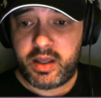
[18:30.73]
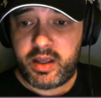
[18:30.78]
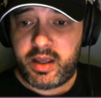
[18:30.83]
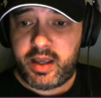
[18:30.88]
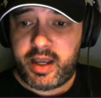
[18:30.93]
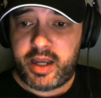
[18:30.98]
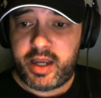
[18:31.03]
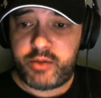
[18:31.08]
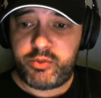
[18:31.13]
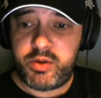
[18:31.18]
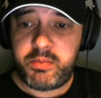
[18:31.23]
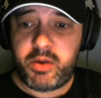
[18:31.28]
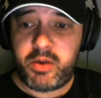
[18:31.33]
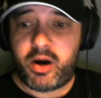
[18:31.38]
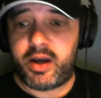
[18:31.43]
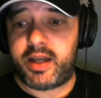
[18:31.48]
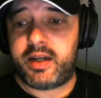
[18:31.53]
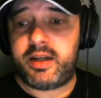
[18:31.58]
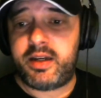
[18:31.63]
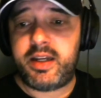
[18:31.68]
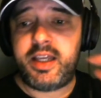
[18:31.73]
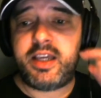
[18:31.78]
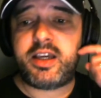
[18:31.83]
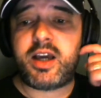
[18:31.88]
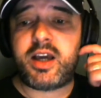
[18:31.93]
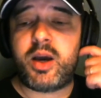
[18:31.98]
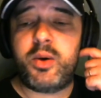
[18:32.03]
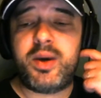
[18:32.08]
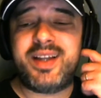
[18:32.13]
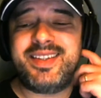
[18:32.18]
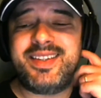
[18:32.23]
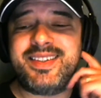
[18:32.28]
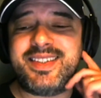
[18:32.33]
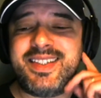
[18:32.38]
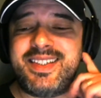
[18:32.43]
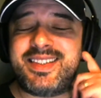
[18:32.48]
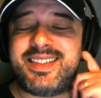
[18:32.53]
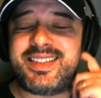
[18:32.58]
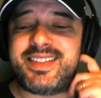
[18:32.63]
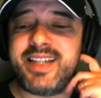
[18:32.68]
Henry Martin, Nico and
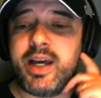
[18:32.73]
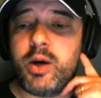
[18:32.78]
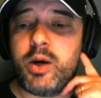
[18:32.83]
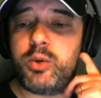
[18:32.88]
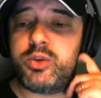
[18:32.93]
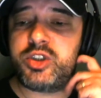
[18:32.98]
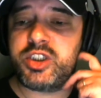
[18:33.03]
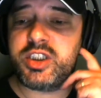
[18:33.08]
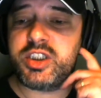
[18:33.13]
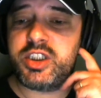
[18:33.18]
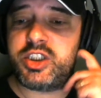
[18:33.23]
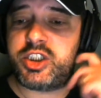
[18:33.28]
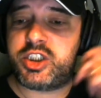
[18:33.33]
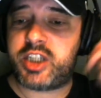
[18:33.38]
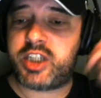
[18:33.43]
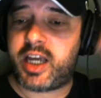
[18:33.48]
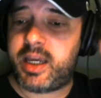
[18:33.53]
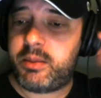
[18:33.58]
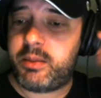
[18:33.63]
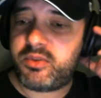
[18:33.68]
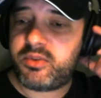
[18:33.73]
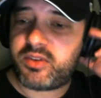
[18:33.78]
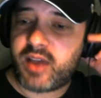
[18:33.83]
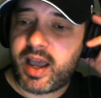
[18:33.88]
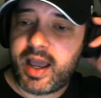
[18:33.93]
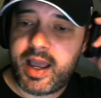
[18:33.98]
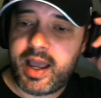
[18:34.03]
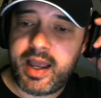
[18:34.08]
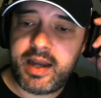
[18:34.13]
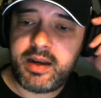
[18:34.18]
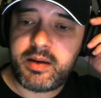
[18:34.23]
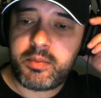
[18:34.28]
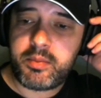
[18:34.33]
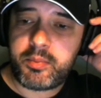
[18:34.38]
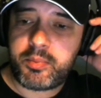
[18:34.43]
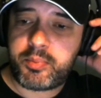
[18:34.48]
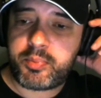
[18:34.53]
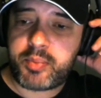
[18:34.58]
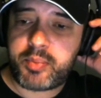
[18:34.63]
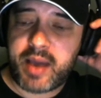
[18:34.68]
DCL to James and
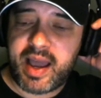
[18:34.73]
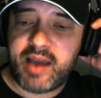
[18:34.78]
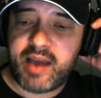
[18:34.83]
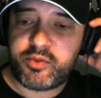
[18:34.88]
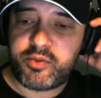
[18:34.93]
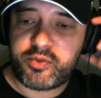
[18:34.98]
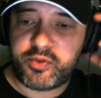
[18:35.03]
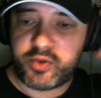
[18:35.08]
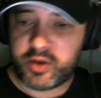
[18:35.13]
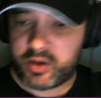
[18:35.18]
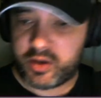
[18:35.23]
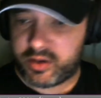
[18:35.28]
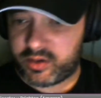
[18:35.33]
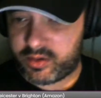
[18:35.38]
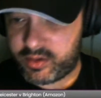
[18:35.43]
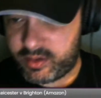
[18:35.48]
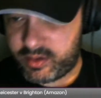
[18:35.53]
Bamford.